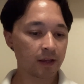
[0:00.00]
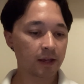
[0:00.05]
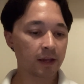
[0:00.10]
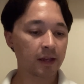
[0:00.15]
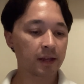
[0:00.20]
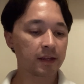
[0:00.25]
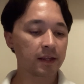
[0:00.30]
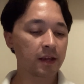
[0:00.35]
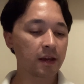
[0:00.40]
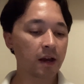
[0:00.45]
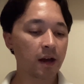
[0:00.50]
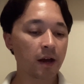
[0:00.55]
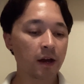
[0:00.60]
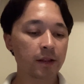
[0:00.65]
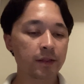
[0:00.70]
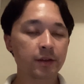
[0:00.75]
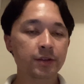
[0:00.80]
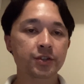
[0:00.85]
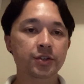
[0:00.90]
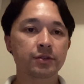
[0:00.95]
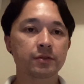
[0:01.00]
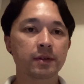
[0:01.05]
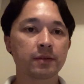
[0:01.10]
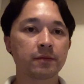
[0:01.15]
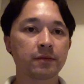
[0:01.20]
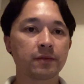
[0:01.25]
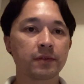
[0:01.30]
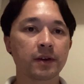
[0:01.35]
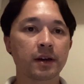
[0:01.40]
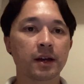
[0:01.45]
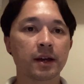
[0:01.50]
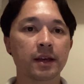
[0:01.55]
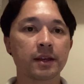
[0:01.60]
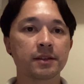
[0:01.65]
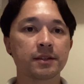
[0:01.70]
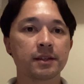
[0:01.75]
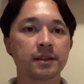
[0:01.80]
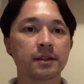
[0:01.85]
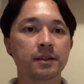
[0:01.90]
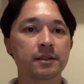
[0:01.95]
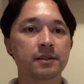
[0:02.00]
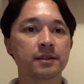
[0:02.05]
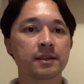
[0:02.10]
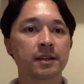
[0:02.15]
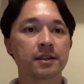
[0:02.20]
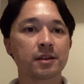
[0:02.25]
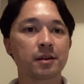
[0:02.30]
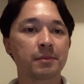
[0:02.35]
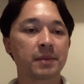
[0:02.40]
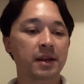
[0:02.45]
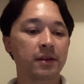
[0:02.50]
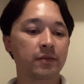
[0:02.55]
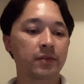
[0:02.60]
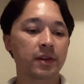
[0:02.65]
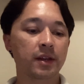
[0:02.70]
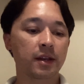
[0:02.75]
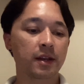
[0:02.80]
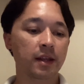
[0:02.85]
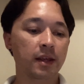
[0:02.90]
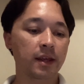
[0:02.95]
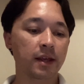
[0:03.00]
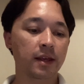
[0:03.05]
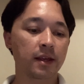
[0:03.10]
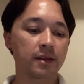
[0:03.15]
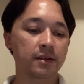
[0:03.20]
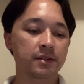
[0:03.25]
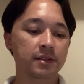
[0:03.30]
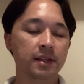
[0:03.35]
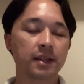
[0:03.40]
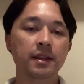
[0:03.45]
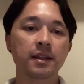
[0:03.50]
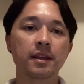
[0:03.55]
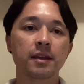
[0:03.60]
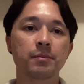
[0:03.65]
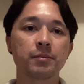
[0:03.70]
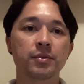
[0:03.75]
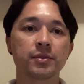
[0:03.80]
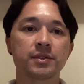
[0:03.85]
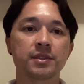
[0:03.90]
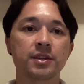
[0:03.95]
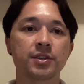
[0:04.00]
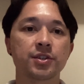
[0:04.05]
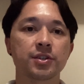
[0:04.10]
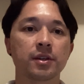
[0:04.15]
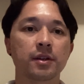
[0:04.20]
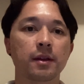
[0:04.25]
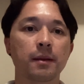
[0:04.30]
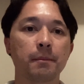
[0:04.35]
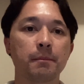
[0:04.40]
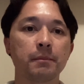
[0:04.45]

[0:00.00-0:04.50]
And the other strength I see the setup having is the precision,